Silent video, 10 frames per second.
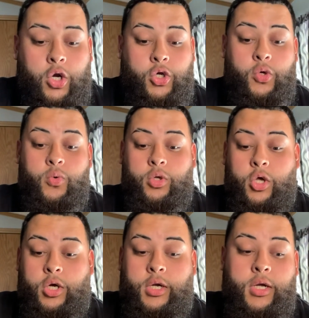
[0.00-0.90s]
do
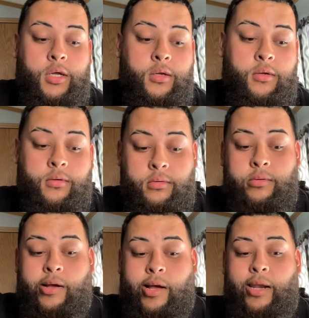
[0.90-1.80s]
look
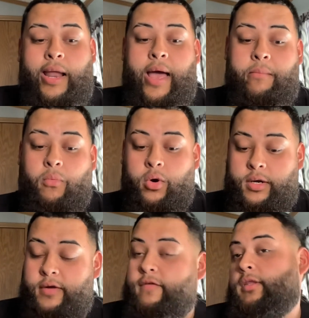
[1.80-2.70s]
a lot more
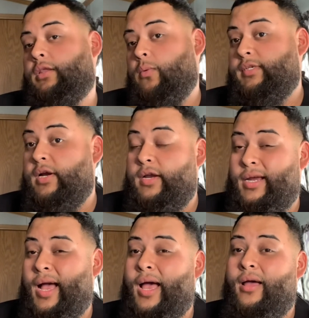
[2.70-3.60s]
different than the ones I already
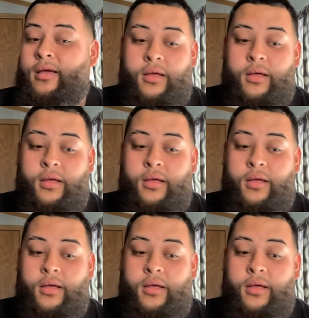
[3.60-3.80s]
got.